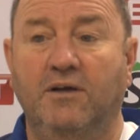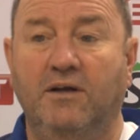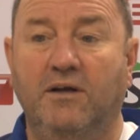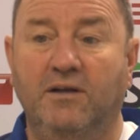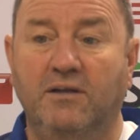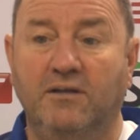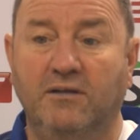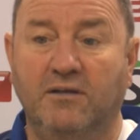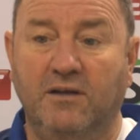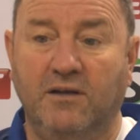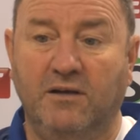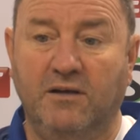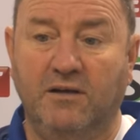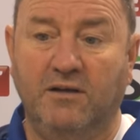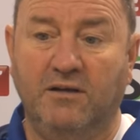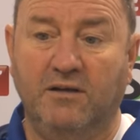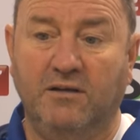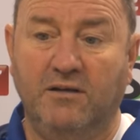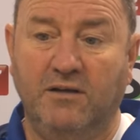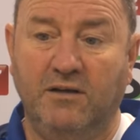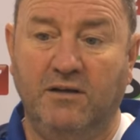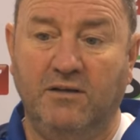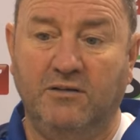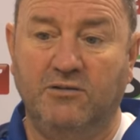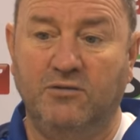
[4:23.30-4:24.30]
and
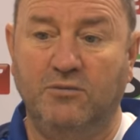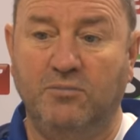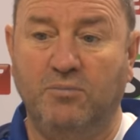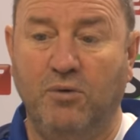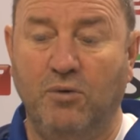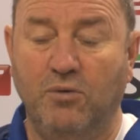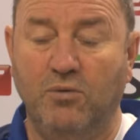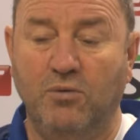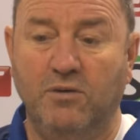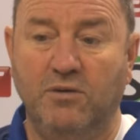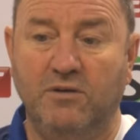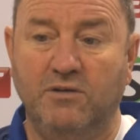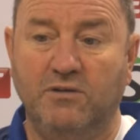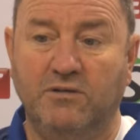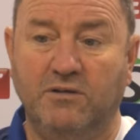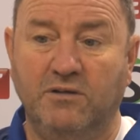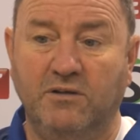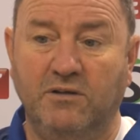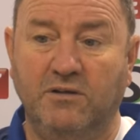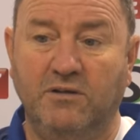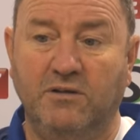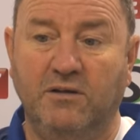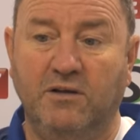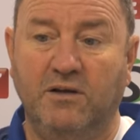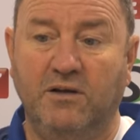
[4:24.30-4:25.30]
uh, our supporters.
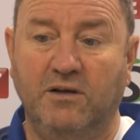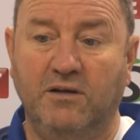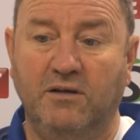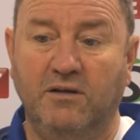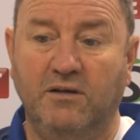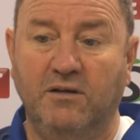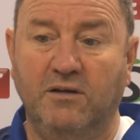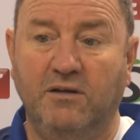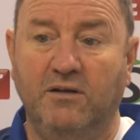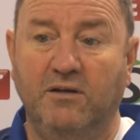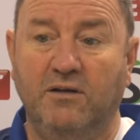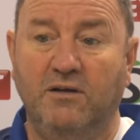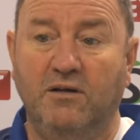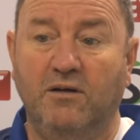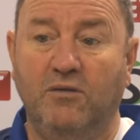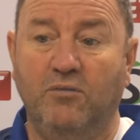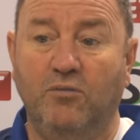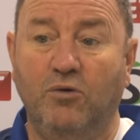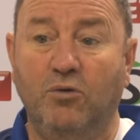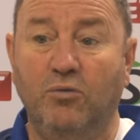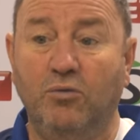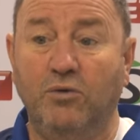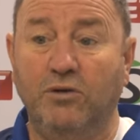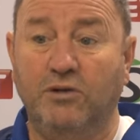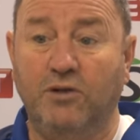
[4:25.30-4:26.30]
And uh, and
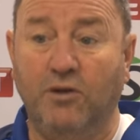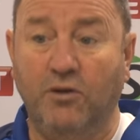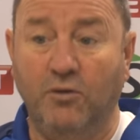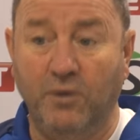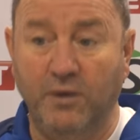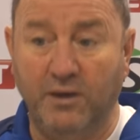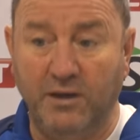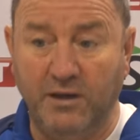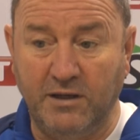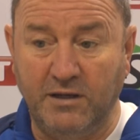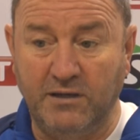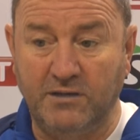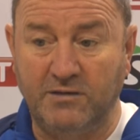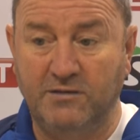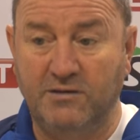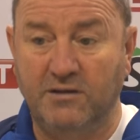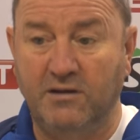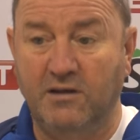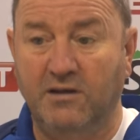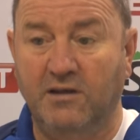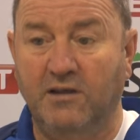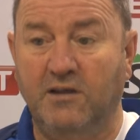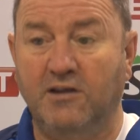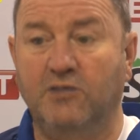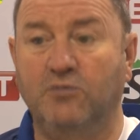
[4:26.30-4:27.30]
what we're doing is
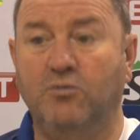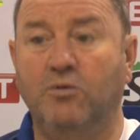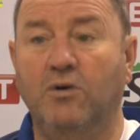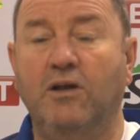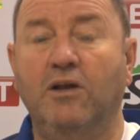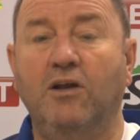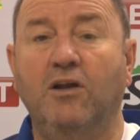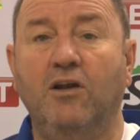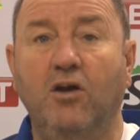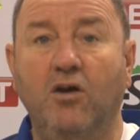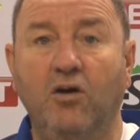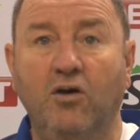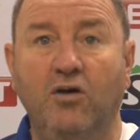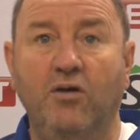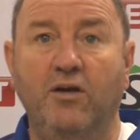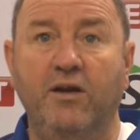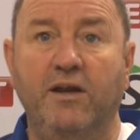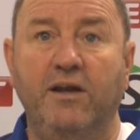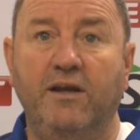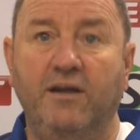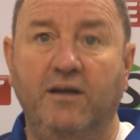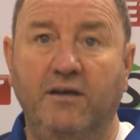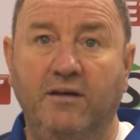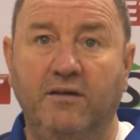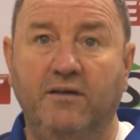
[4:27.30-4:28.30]
is we're
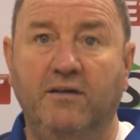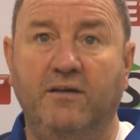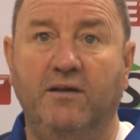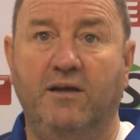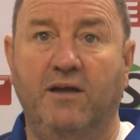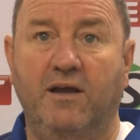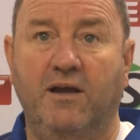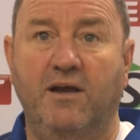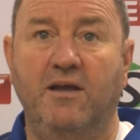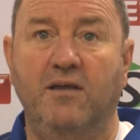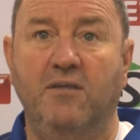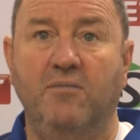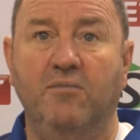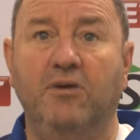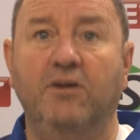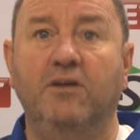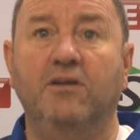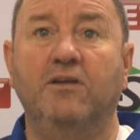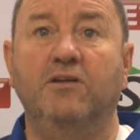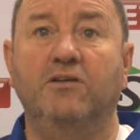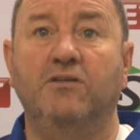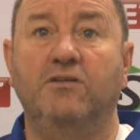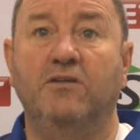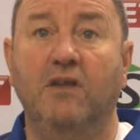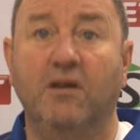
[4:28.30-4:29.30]
learning the game at
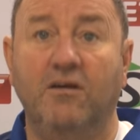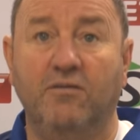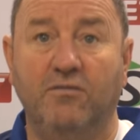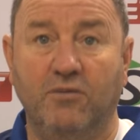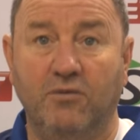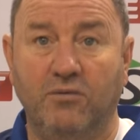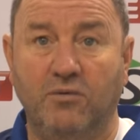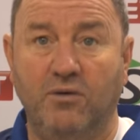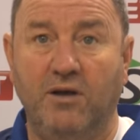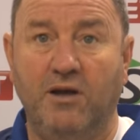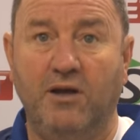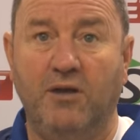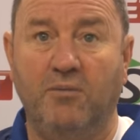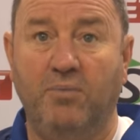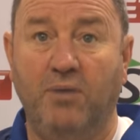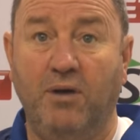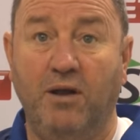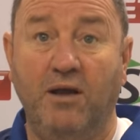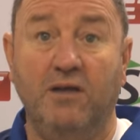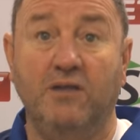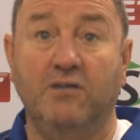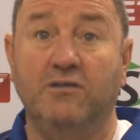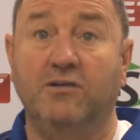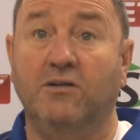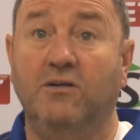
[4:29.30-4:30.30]
this level. Our
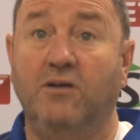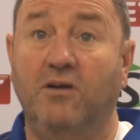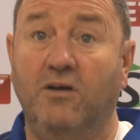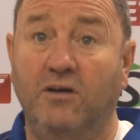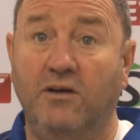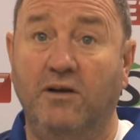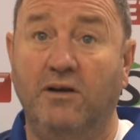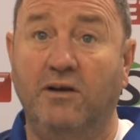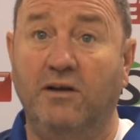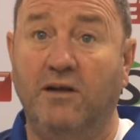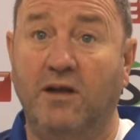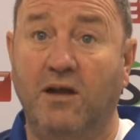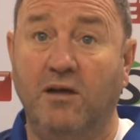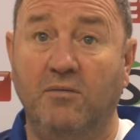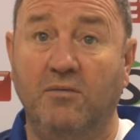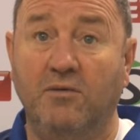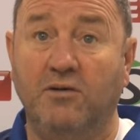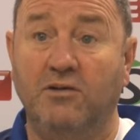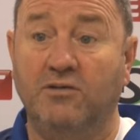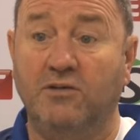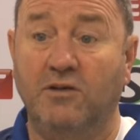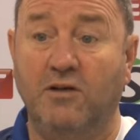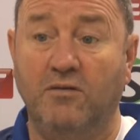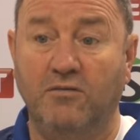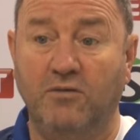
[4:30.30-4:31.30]
players are learning the game at
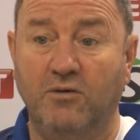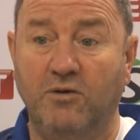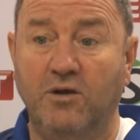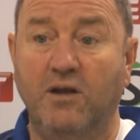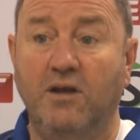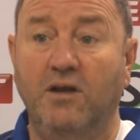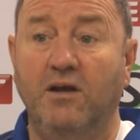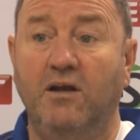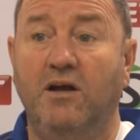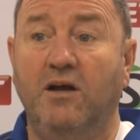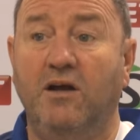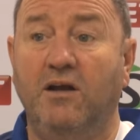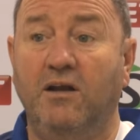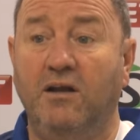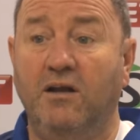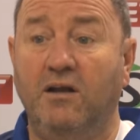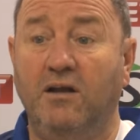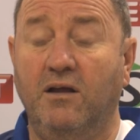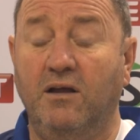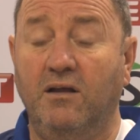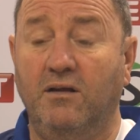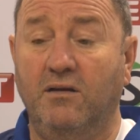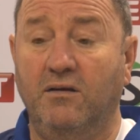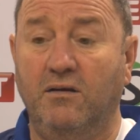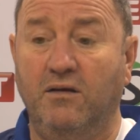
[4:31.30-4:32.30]
this level, and
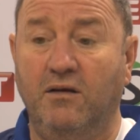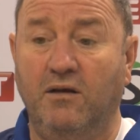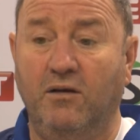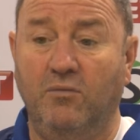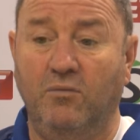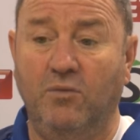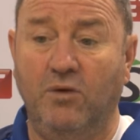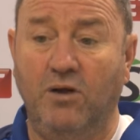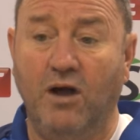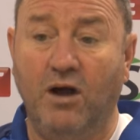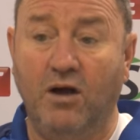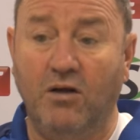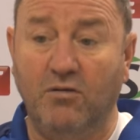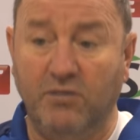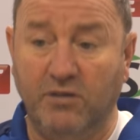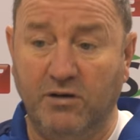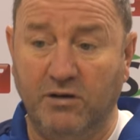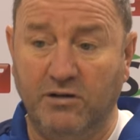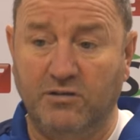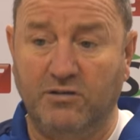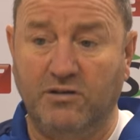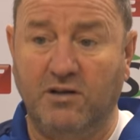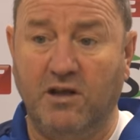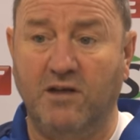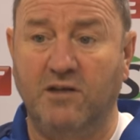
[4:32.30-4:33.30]
and, and we are at
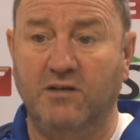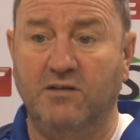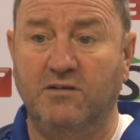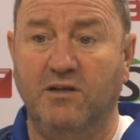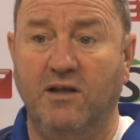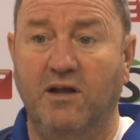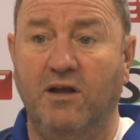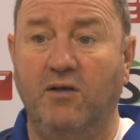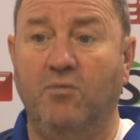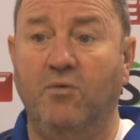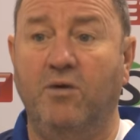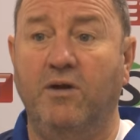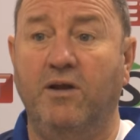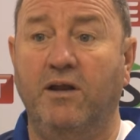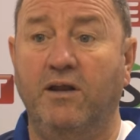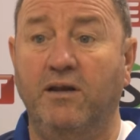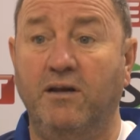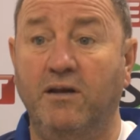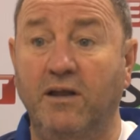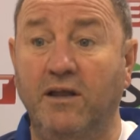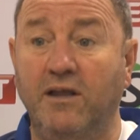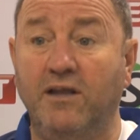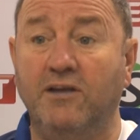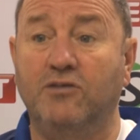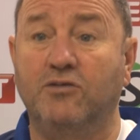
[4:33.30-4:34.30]
the stage now where they
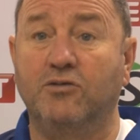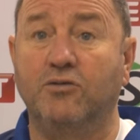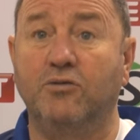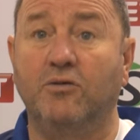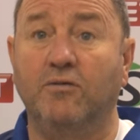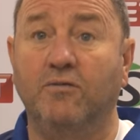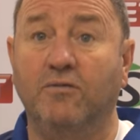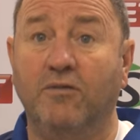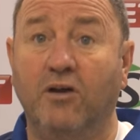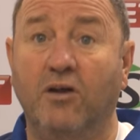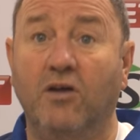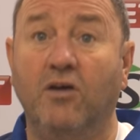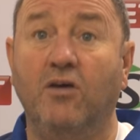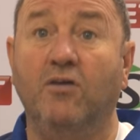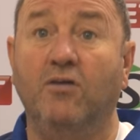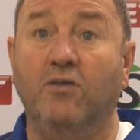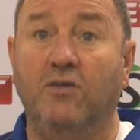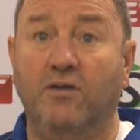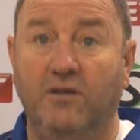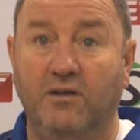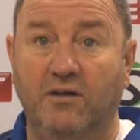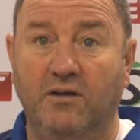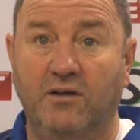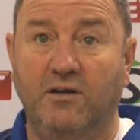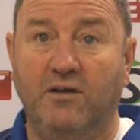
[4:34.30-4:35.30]
need to have
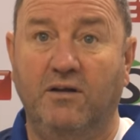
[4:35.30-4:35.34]
learned,